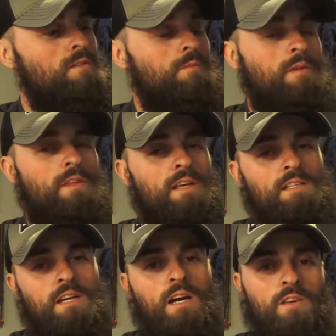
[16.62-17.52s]
some of the
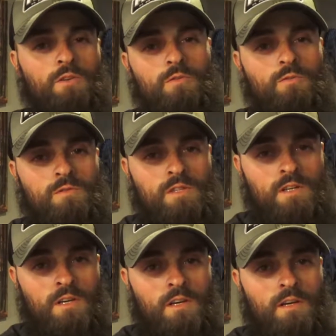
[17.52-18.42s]
things I use
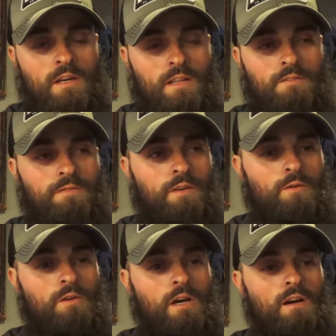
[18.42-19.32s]
in the
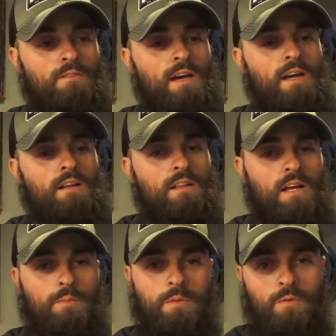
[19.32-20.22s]
field. I've had a lot
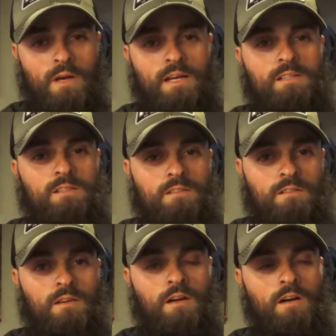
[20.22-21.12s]
of people ask
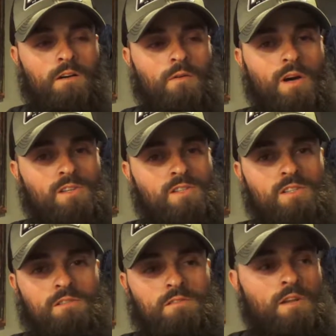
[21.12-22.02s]

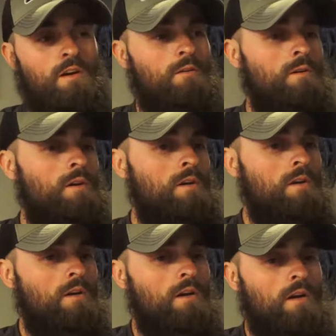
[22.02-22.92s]
questions,
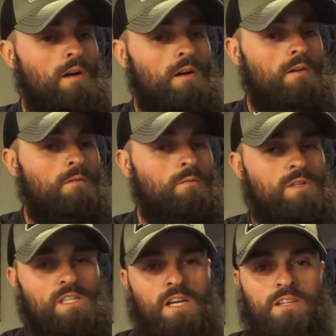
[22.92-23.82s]
what
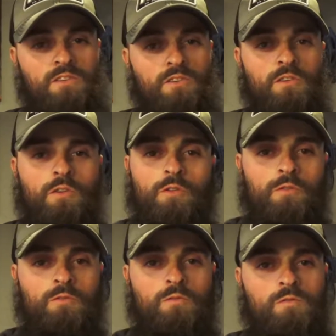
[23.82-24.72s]
sight do you
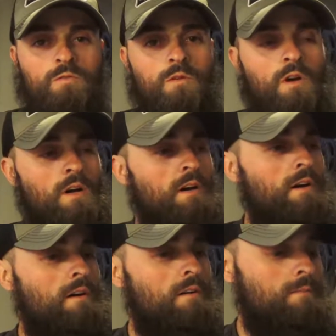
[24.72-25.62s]
use,
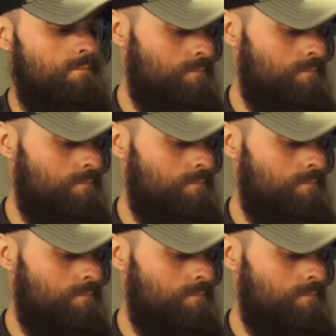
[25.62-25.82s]
what